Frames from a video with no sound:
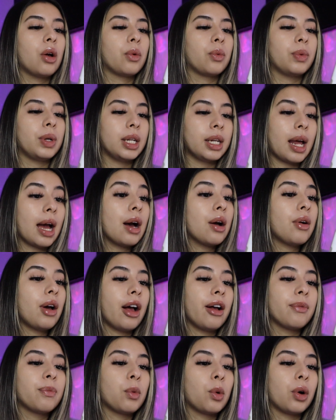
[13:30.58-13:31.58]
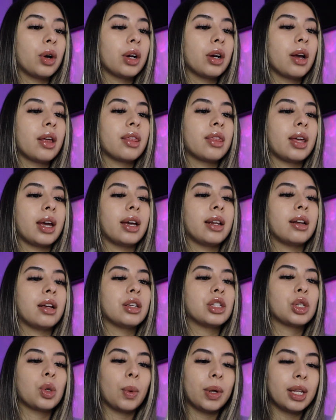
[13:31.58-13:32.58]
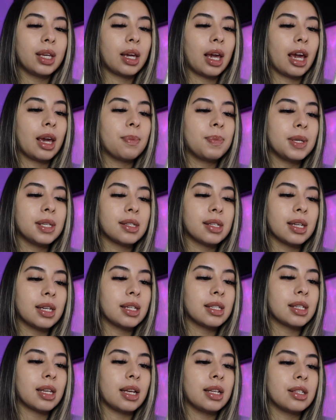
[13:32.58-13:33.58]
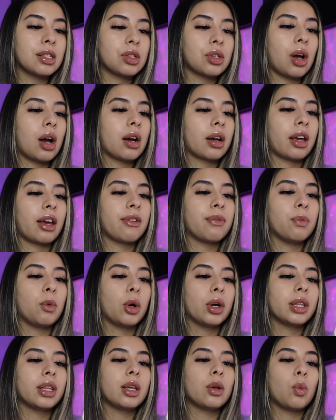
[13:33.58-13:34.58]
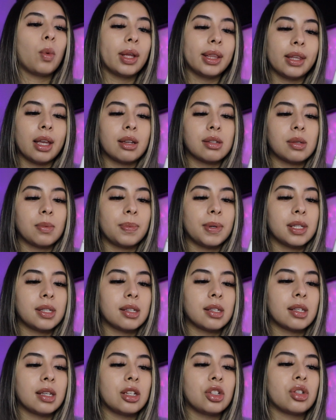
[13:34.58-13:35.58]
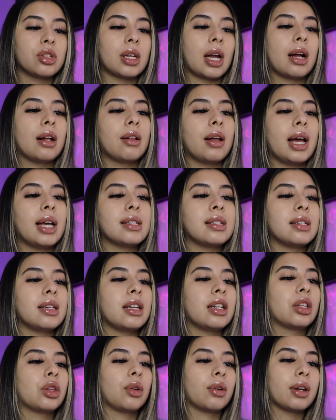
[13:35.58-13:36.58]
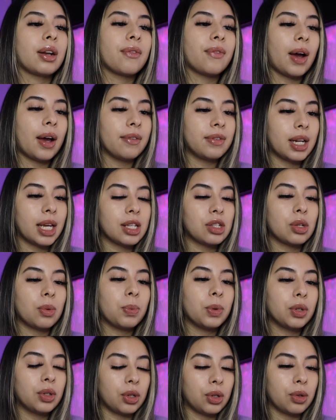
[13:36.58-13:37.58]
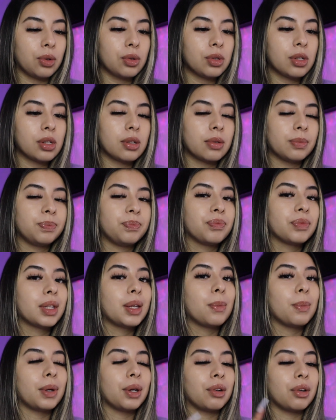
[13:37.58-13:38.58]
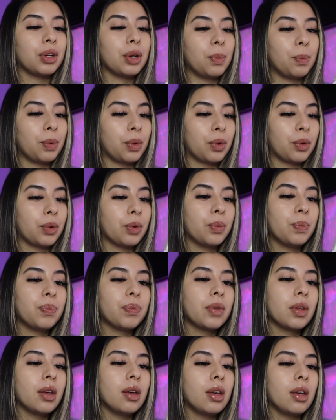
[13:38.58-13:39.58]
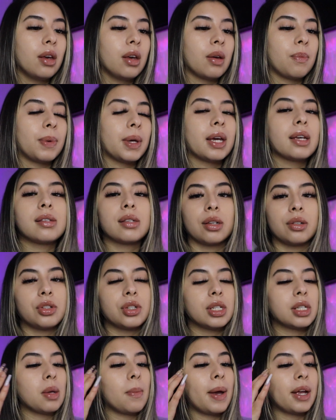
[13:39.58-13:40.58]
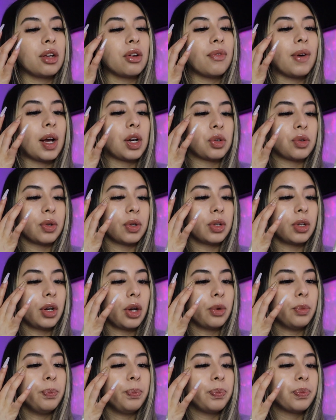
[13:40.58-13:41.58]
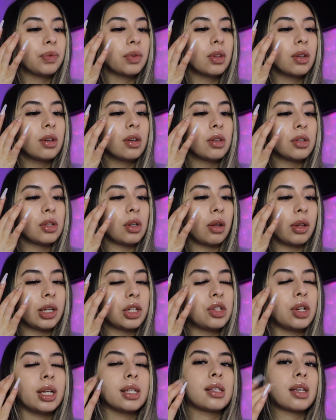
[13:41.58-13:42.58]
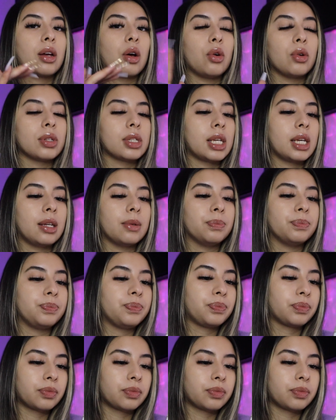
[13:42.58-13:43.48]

We now have more than 20k pieces in stock. If more than 1,000 pieces each style as need 3 to 5 days to produce, period, poo. Because she's a manufacturer, you know, so like she has like a whole team.